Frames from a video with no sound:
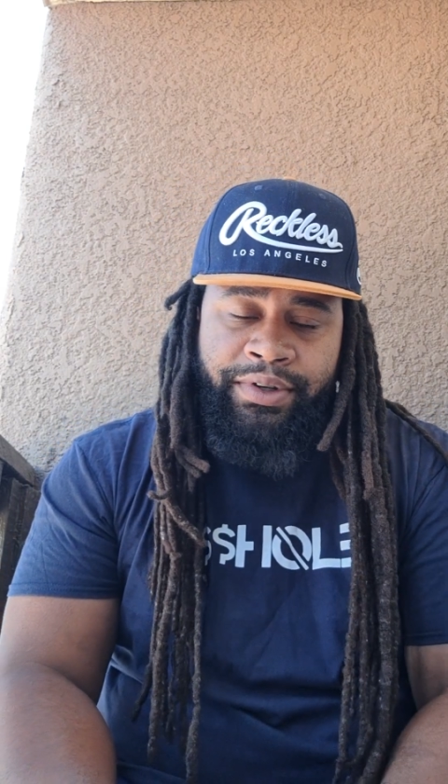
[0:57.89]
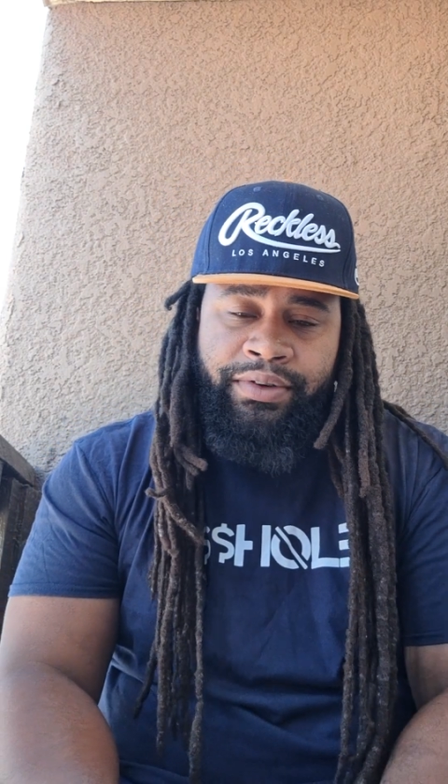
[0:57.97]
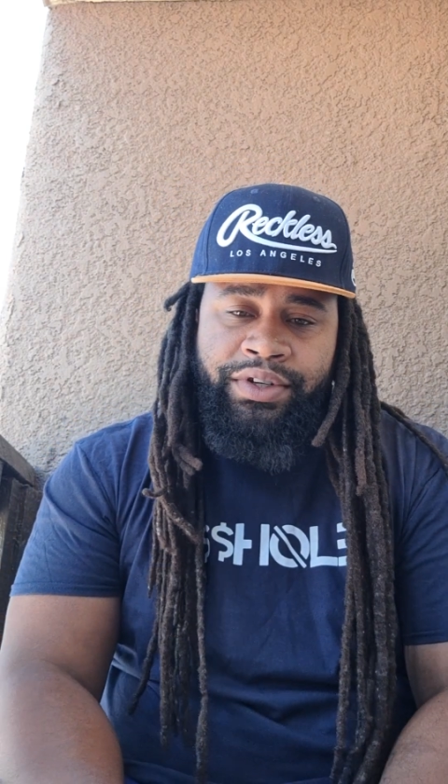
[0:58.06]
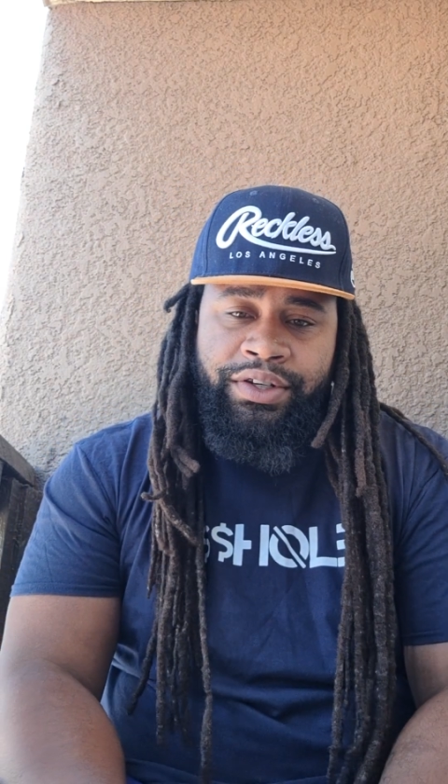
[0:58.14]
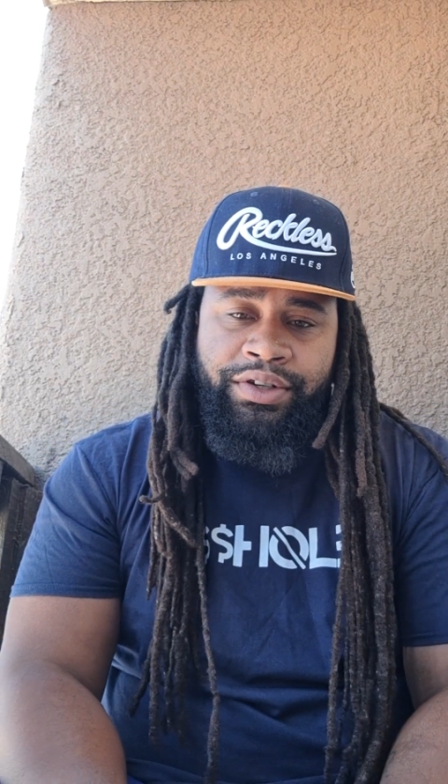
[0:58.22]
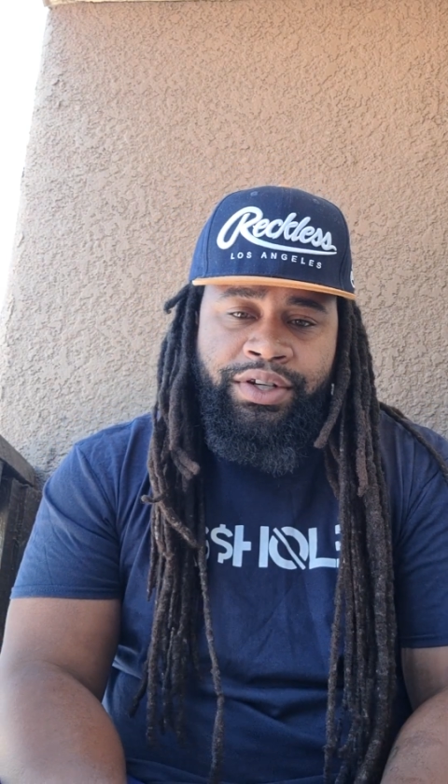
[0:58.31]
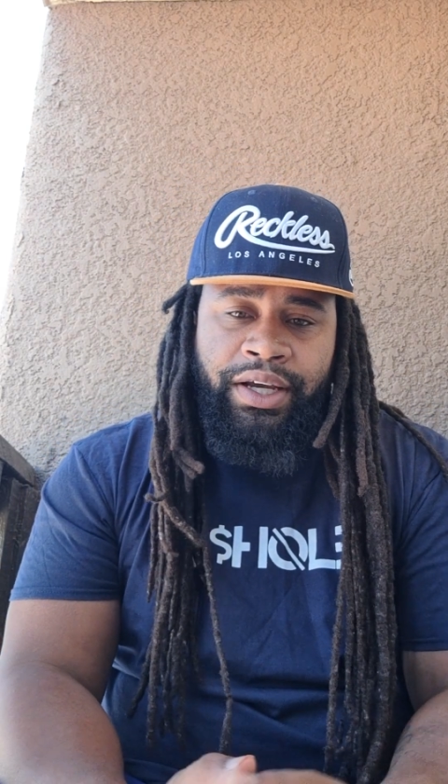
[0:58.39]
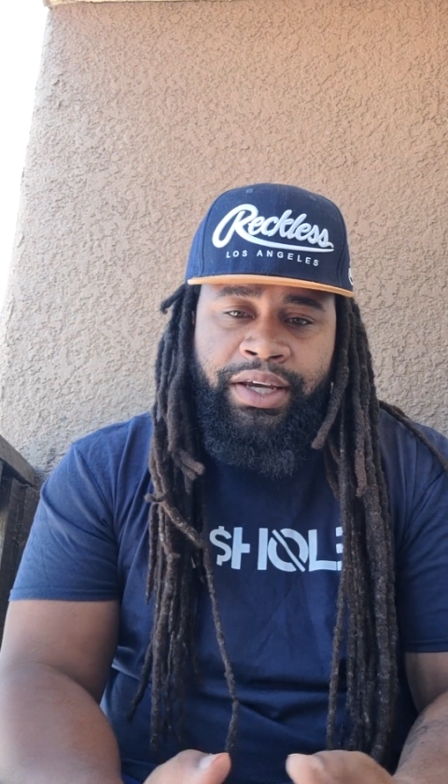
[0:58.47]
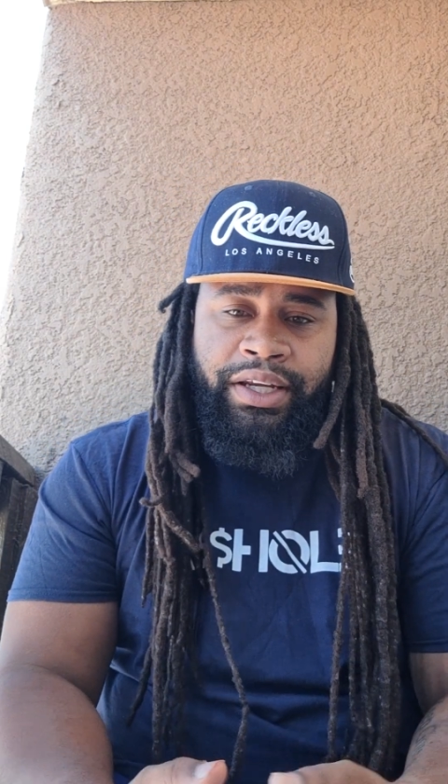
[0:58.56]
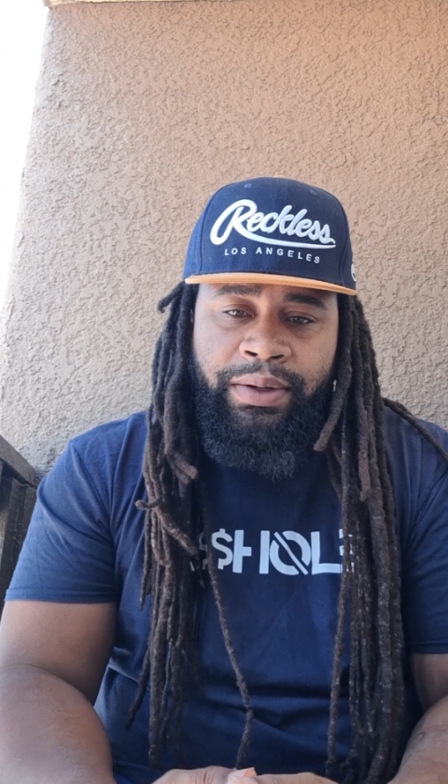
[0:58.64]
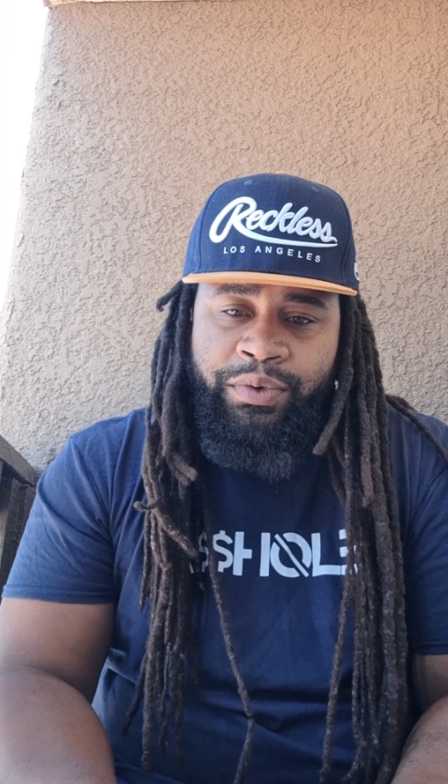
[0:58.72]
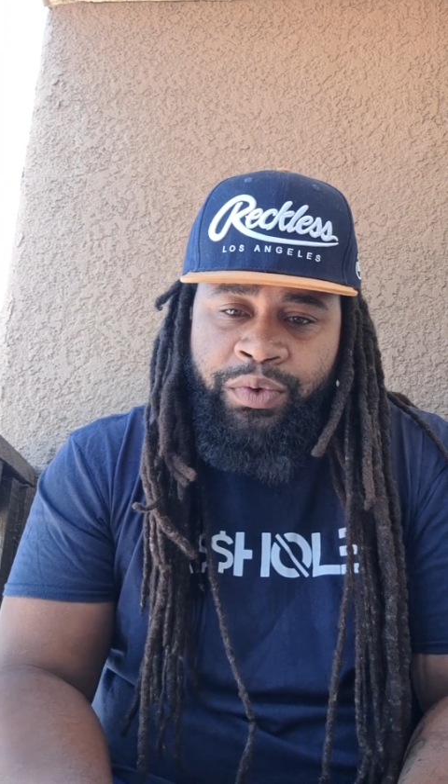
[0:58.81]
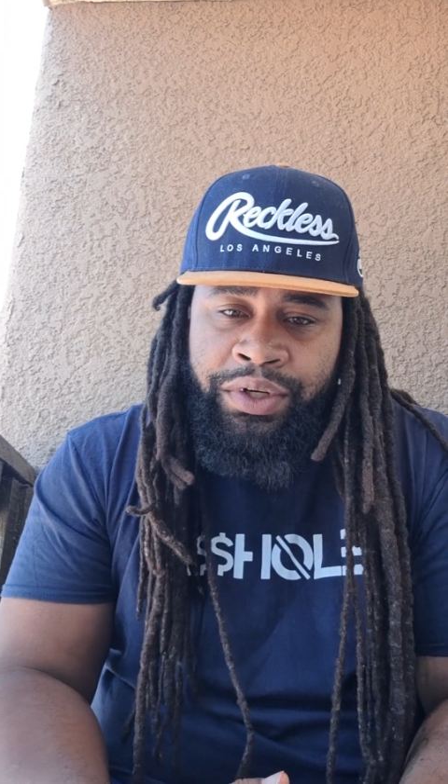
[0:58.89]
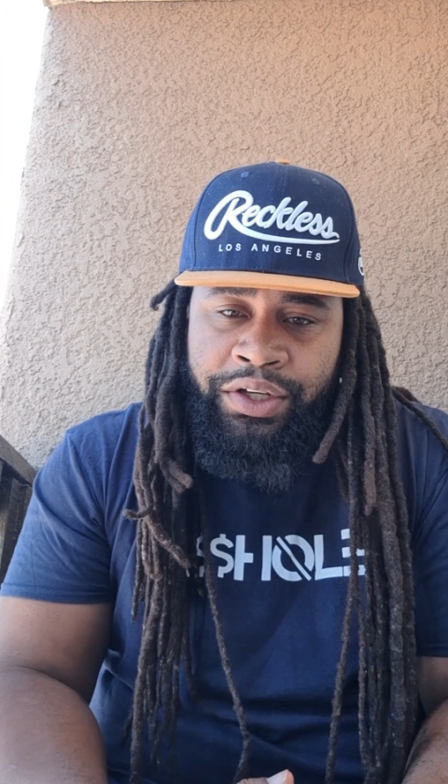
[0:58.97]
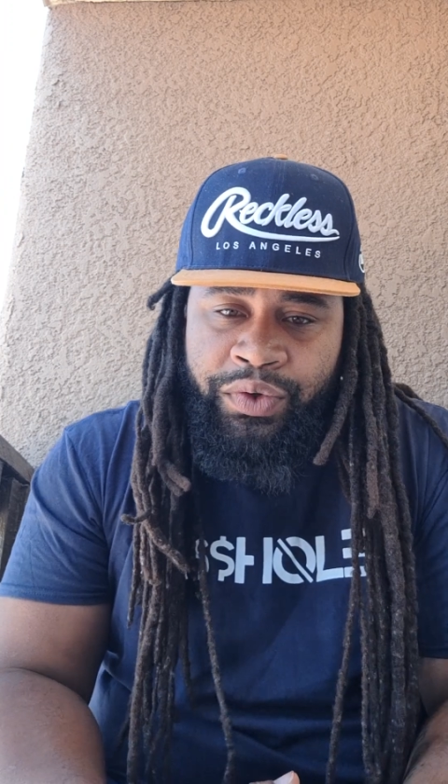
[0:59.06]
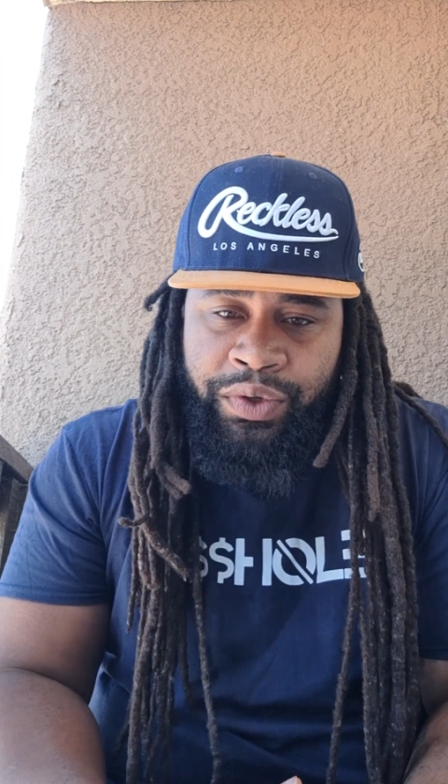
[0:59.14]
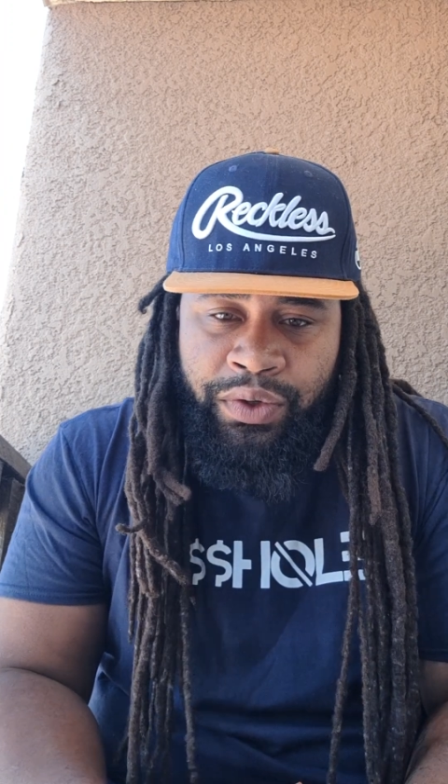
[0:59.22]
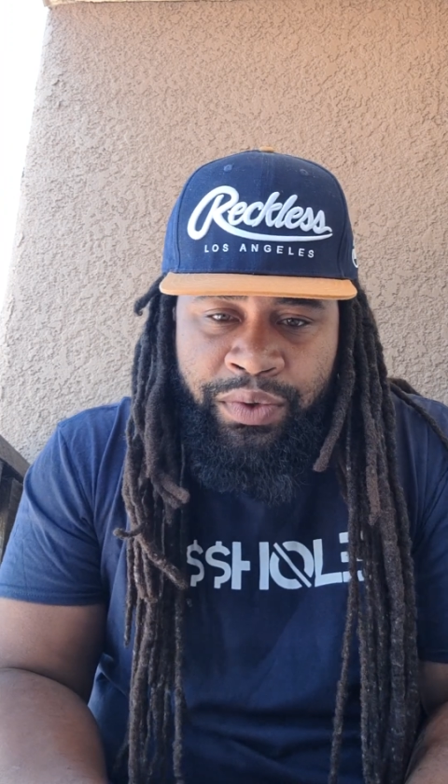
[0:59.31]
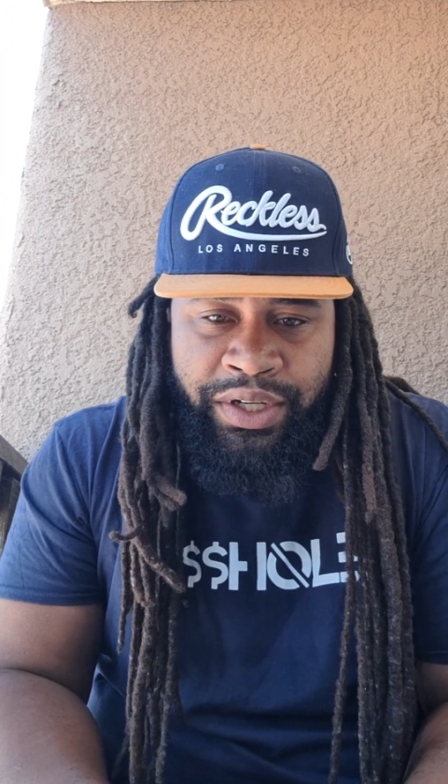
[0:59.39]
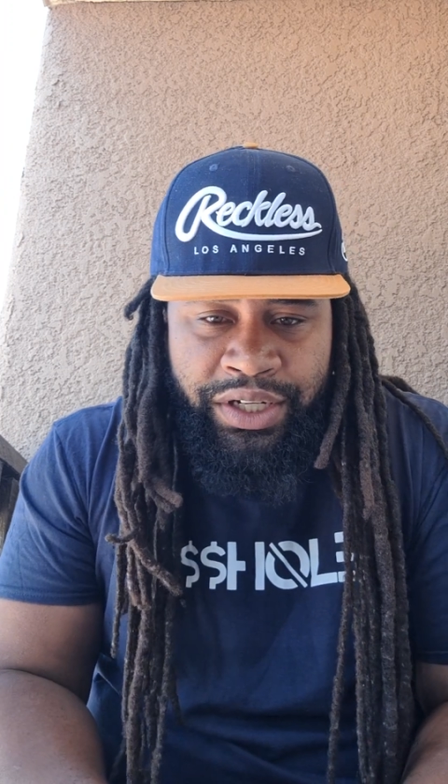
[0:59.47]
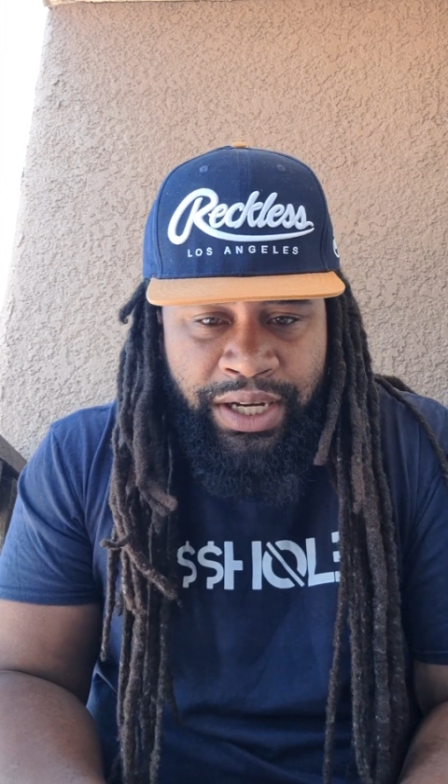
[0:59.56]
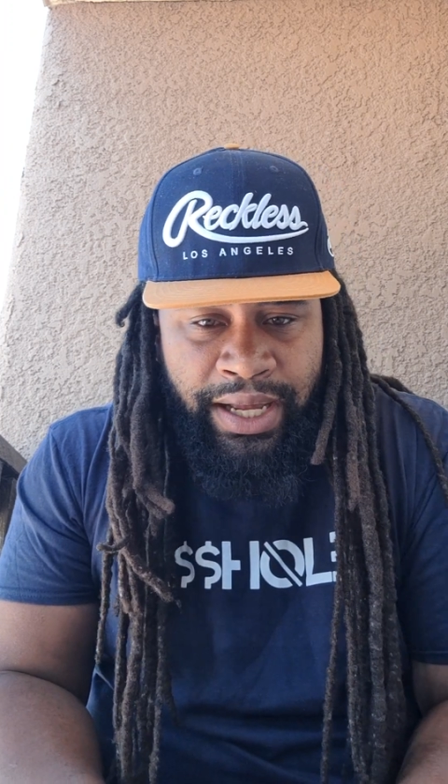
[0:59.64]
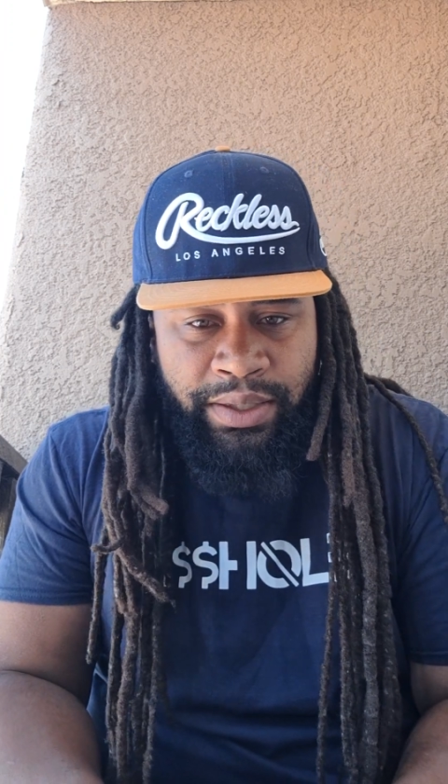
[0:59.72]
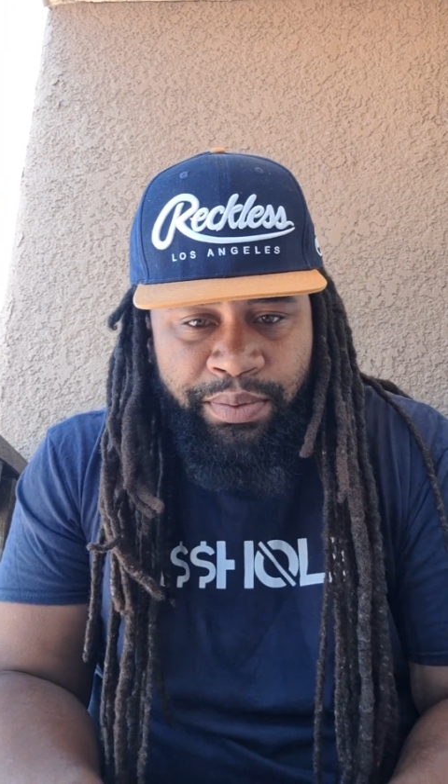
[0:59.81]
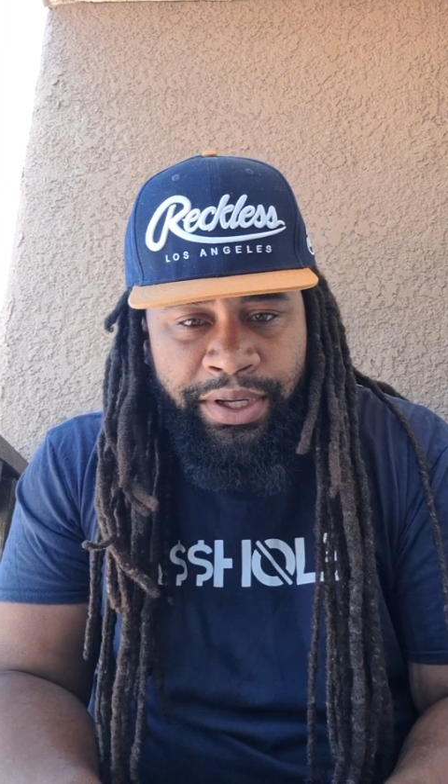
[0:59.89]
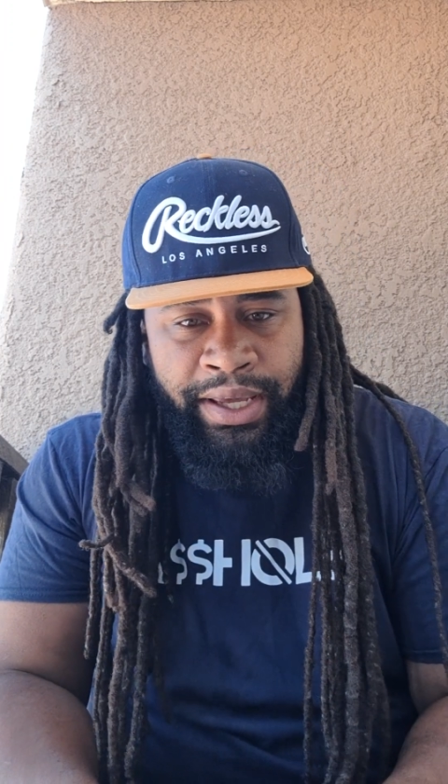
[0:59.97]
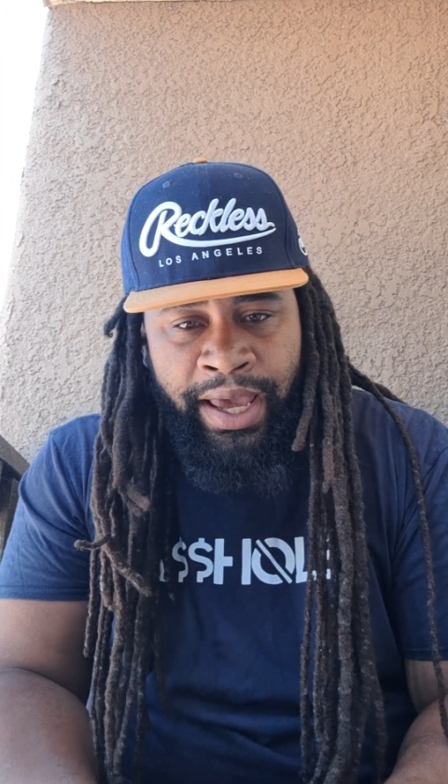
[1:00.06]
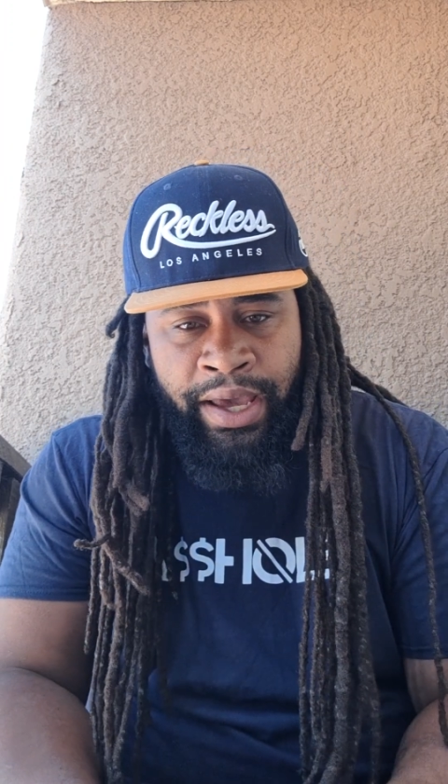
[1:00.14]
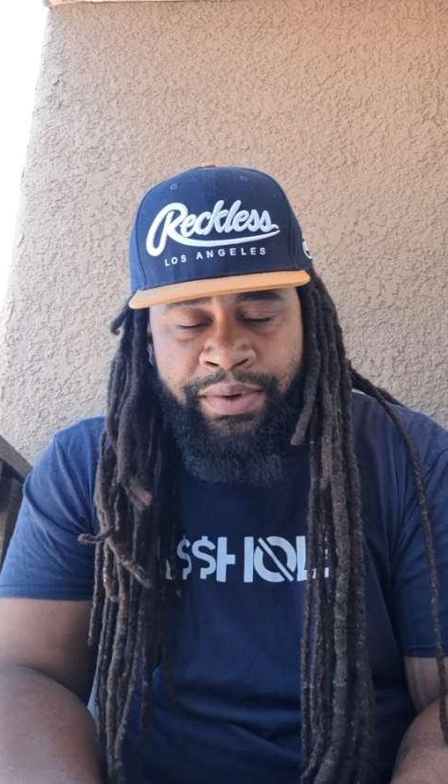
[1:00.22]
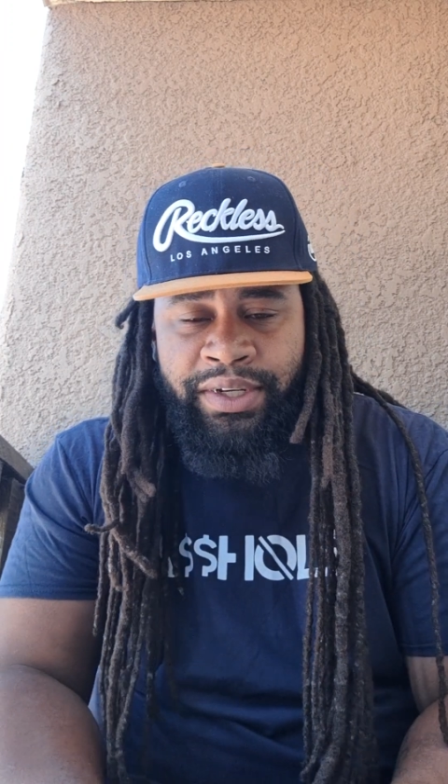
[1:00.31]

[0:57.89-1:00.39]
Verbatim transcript: So she's chucking up 20, 21 shots per game.